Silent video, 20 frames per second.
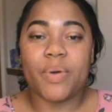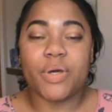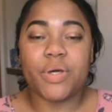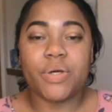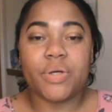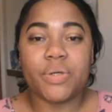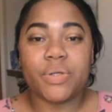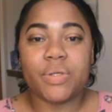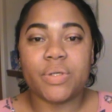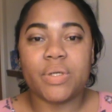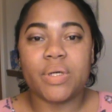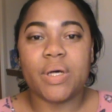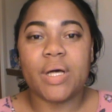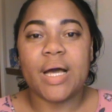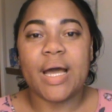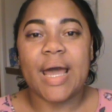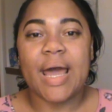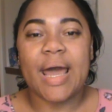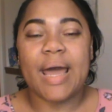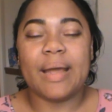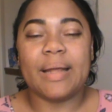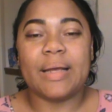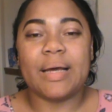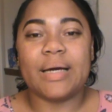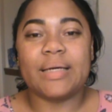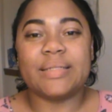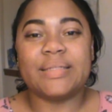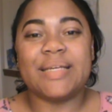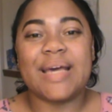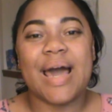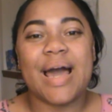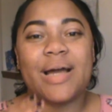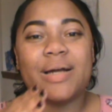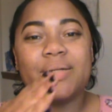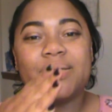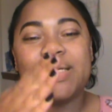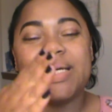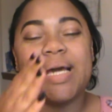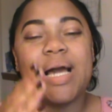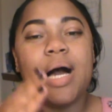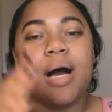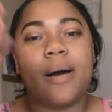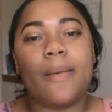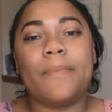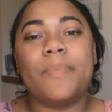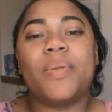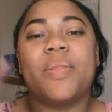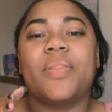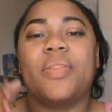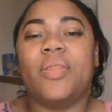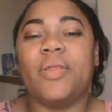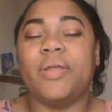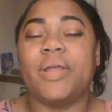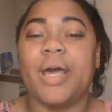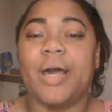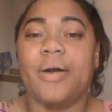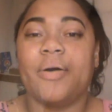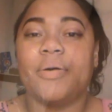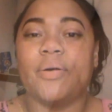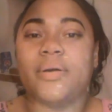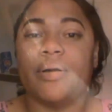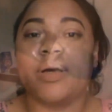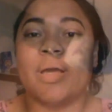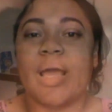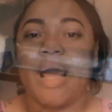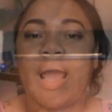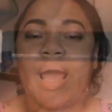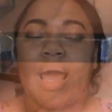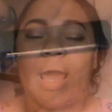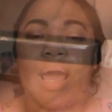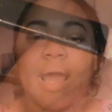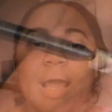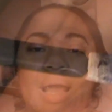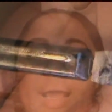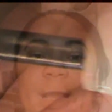the cuticle and diagonally up the nail. You want to